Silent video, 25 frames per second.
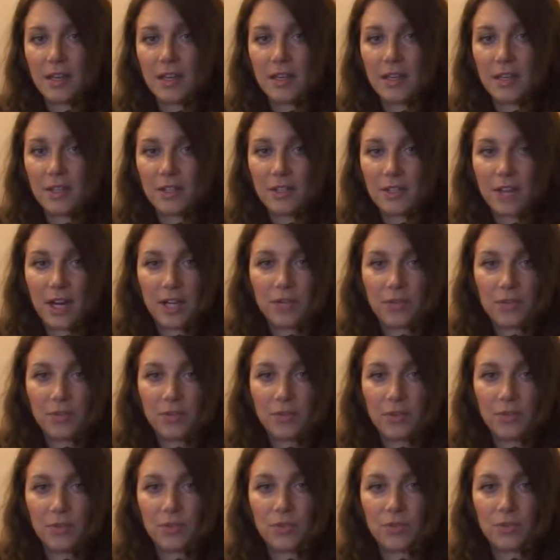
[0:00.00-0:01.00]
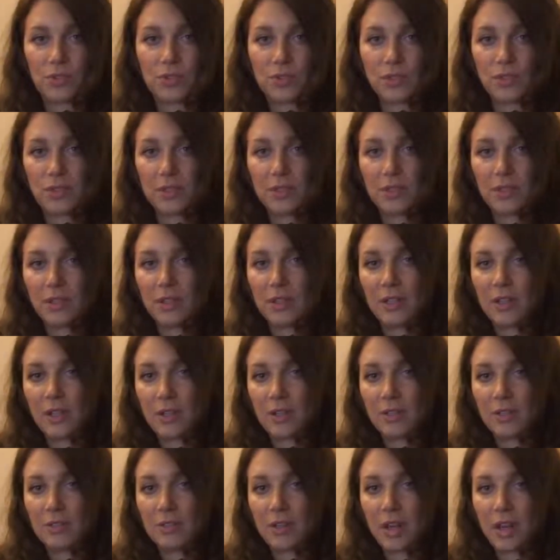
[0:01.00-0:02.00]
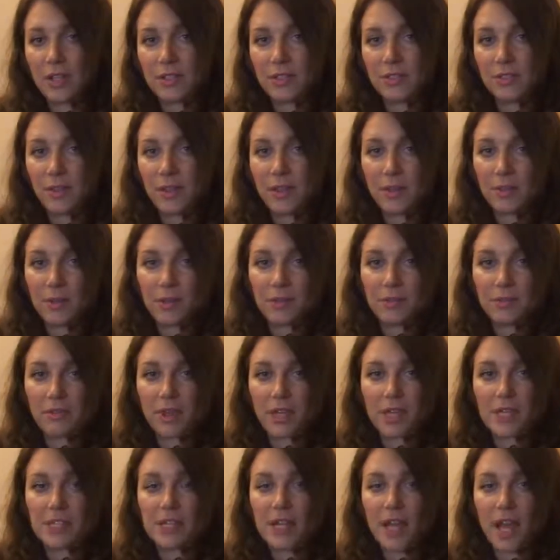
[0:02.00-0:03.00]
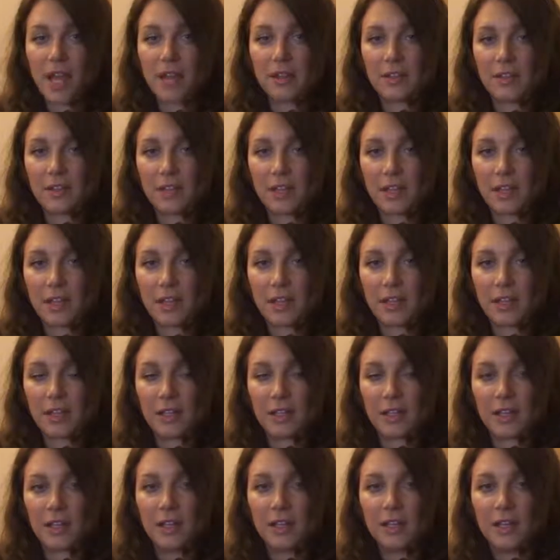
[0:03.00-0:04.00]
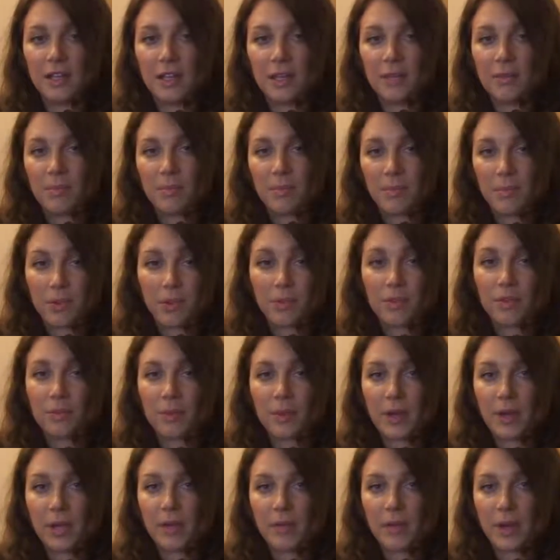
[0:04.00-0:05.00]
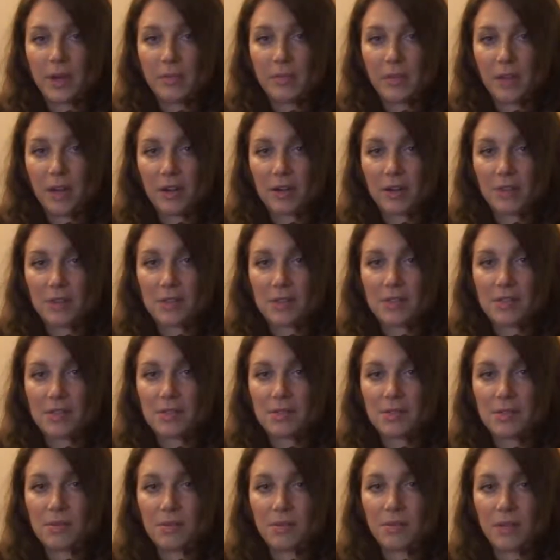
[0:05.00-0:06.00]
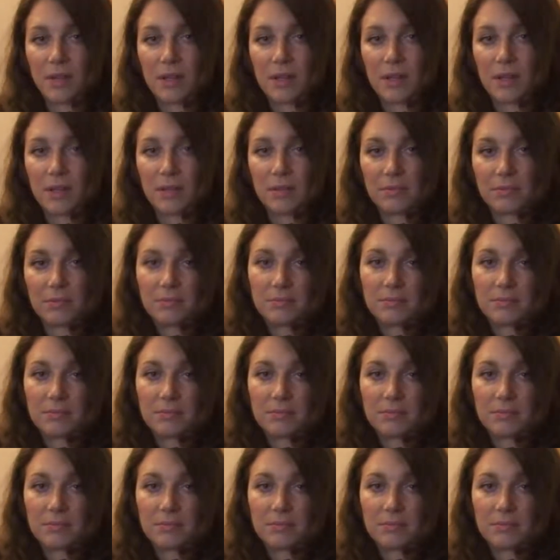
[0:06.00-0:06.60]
they tried to be neutral, and they were raised Catholic, and both of my grandparents were